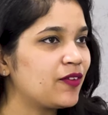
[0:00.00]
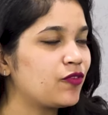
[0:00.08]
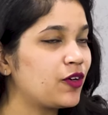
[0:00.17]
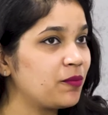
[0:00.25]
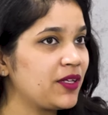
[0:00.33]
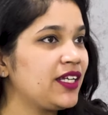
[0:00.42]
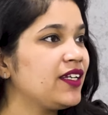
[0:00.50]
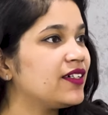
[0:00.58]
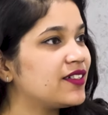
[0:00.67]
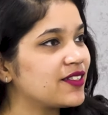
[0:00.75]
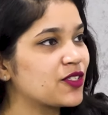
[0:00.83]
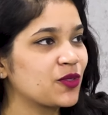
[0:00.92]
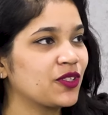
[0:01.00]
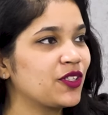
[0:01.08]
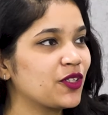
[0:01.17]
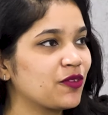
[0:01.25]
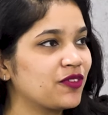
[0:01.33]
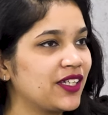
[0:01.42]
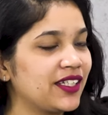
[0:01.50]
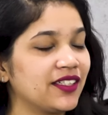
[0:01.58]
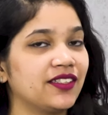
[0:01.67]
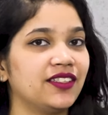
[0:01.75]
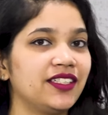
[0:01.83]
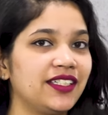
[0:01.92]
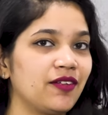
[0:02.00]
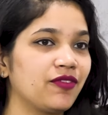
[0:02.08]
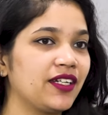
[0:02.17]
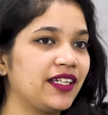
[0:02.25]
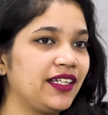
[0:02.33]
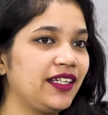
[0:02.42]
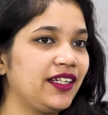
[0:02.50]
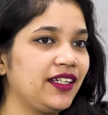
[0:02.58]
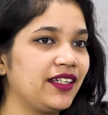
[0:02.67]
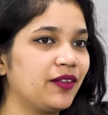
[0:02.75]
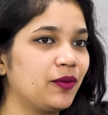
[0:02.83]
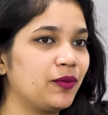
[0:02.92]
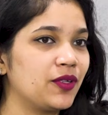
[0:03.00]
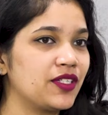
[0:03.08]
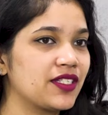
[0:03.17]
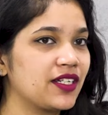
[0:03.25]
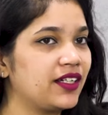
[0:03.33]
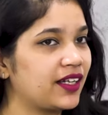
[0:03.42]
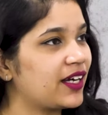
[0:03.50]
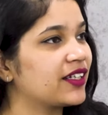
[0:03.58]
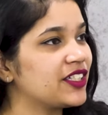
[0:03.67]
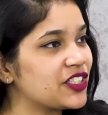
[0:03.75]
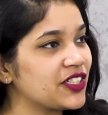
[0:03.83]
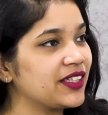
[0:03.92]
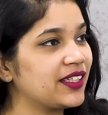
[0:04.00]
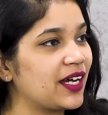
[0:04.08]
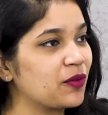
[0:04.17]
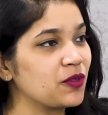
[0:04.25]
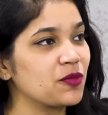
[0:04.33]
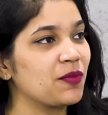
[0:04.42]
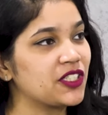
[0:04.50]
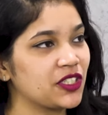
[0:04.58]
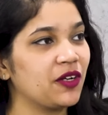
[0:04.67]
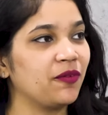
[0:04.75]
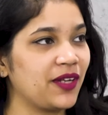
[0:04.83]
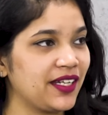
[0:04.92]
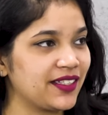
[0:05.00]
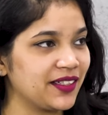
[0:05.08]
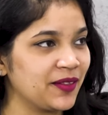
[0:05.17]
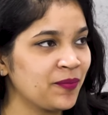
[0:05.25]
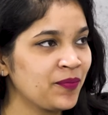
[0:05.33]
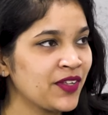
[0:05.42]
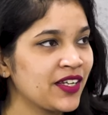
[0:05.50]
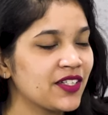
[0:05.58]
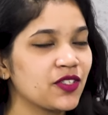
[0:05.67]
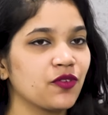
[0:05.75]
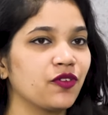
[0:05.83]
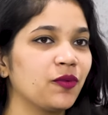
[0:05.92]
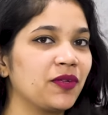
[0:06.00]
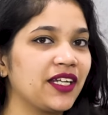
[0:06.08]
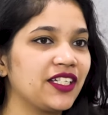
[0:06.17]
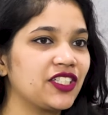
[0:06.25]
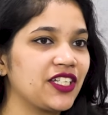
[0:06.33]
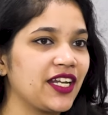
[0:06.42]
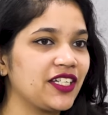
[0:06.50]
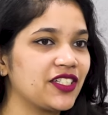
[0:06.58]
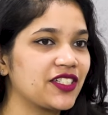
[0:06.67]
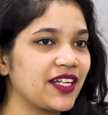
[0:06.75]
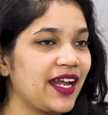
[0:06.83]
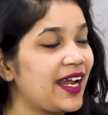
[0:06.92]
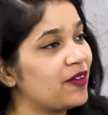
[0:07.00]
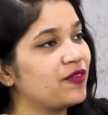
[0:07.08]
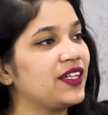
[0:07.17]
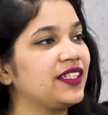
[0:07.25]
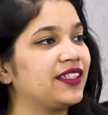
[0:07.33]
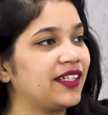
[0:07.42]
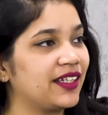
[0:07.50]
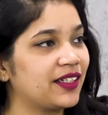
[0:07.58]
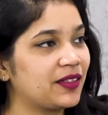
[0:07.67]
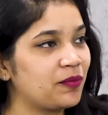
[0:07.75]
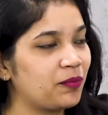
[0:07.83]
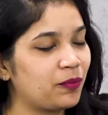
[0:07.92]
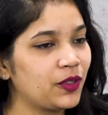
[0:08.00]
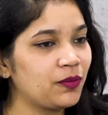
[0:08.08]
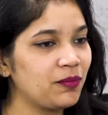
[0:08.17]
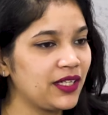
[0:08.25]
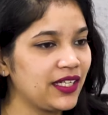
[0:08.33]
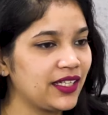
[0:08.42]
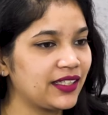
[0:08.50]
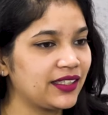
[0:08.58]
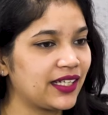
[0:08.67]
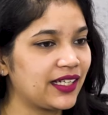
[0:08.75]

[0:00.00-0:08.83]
for me, a student of the year definitely was a recognition that was much awaited. So for me, it changed everything. It put me in